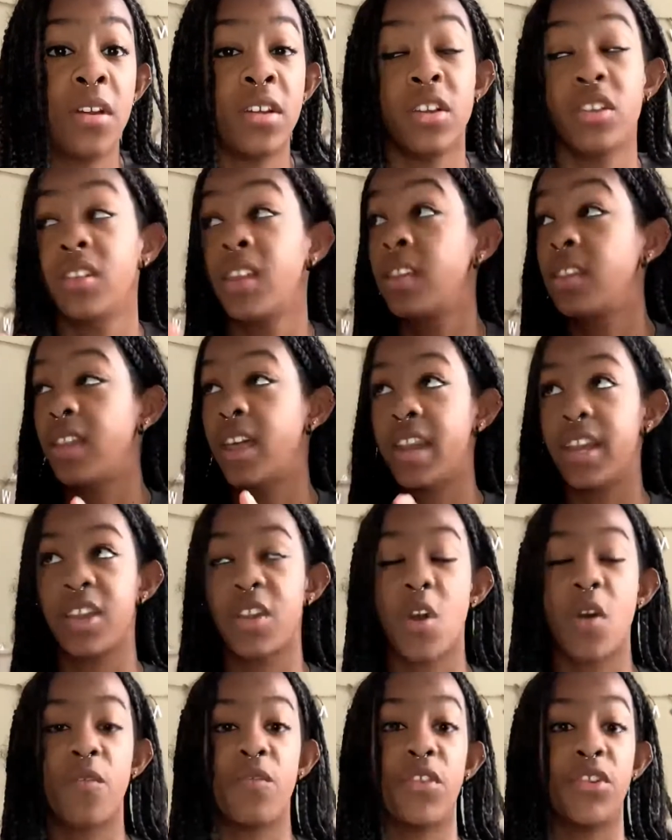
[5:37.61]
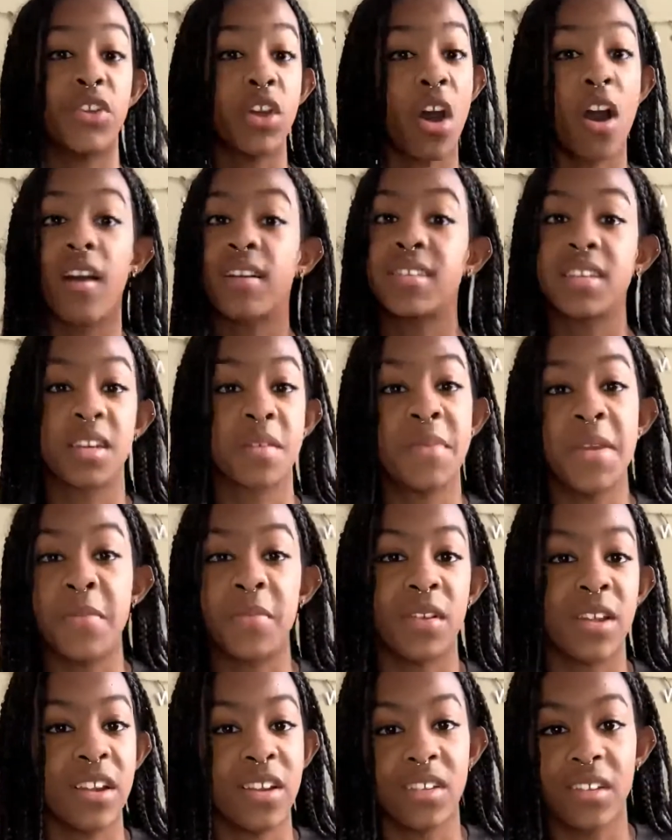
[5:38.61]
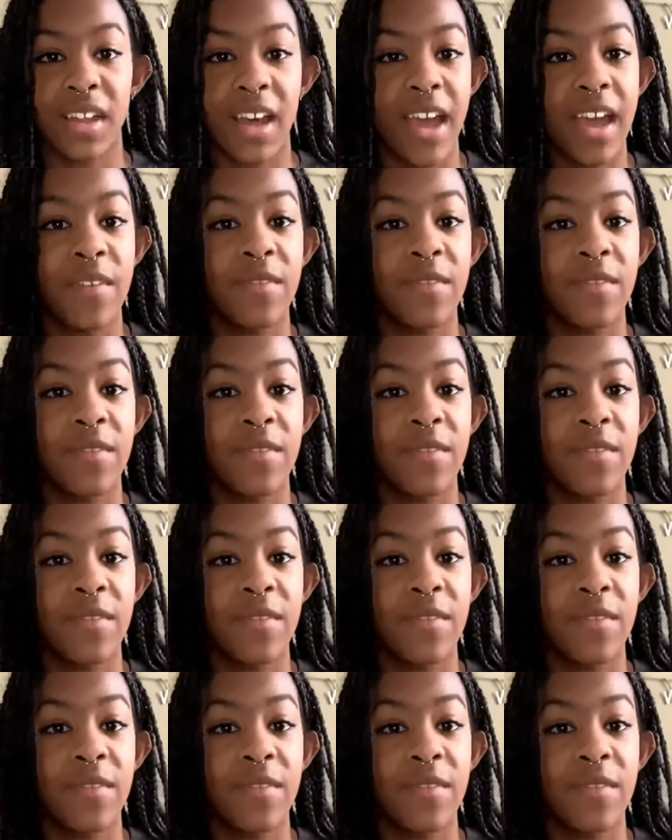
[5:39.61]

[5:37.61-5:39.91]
You're letting go of the toxic people in your life,